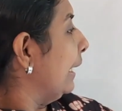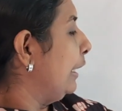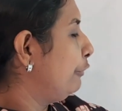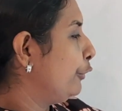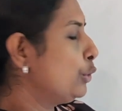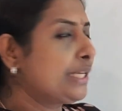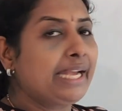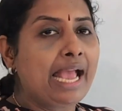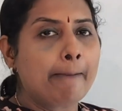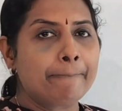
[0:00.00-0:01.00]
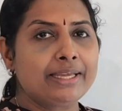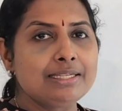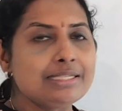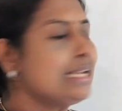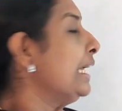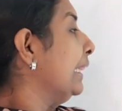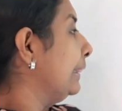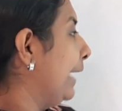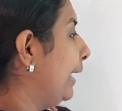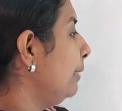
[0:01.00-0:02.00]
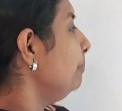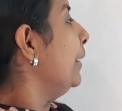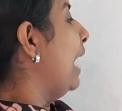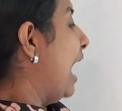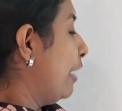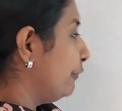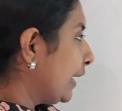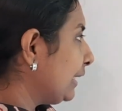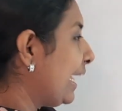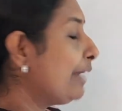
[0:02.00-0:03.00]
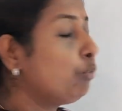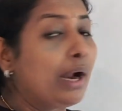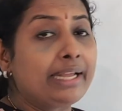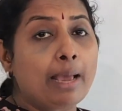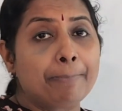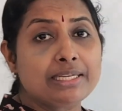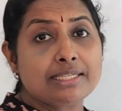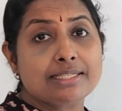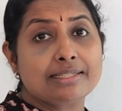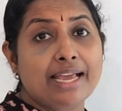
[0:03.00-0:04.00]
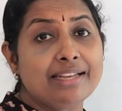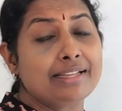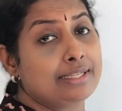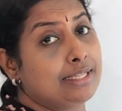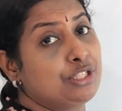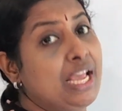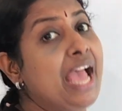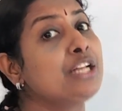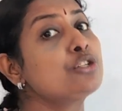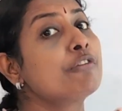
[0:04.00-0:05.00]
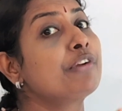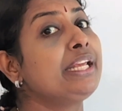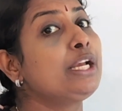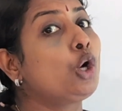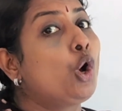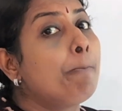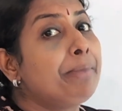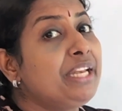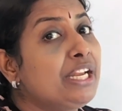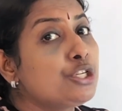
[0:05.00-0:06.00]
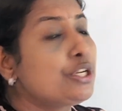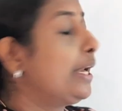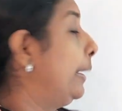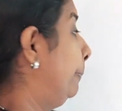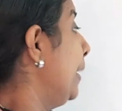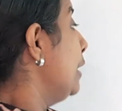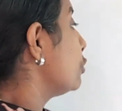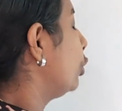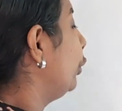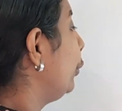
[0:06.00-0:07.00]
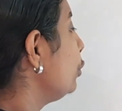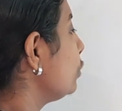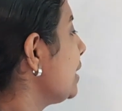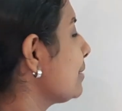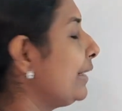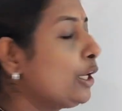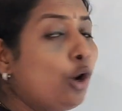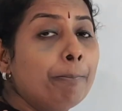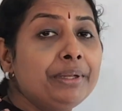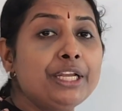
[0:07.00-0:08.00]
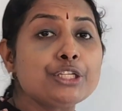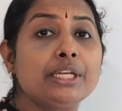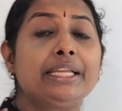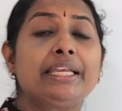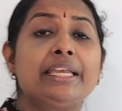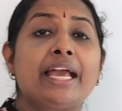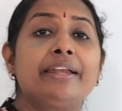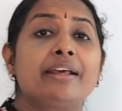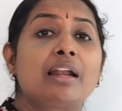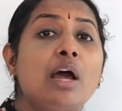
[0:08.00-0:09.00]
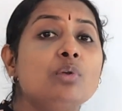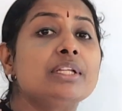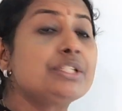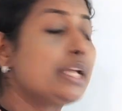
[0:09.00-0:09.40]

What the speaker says: diffusion happens. Then after that, what happens is that there is a chance of recombination. So due to this recombination in and around the